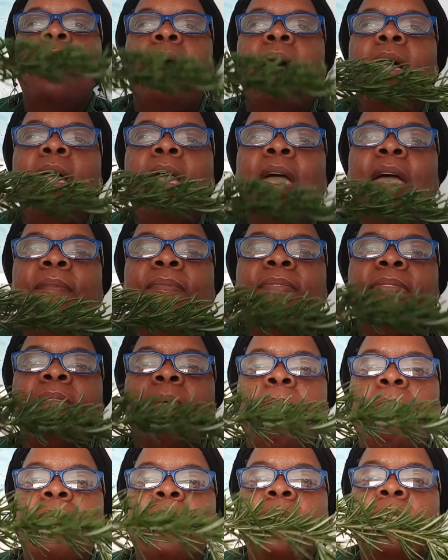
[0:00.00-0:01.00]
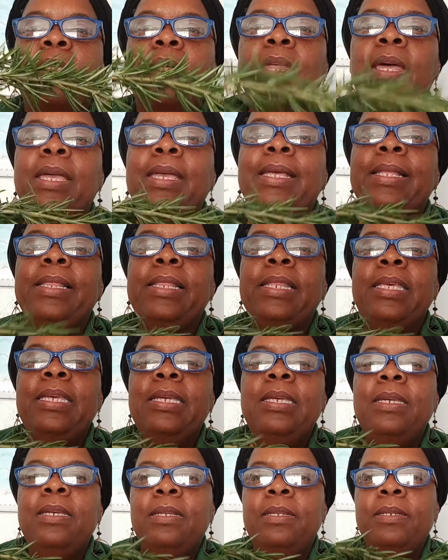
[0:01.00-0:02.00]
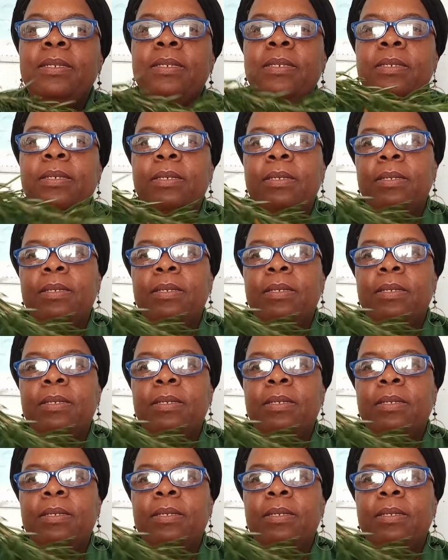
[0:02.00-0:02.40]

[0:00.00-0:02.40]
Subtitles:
I have something that I gleaned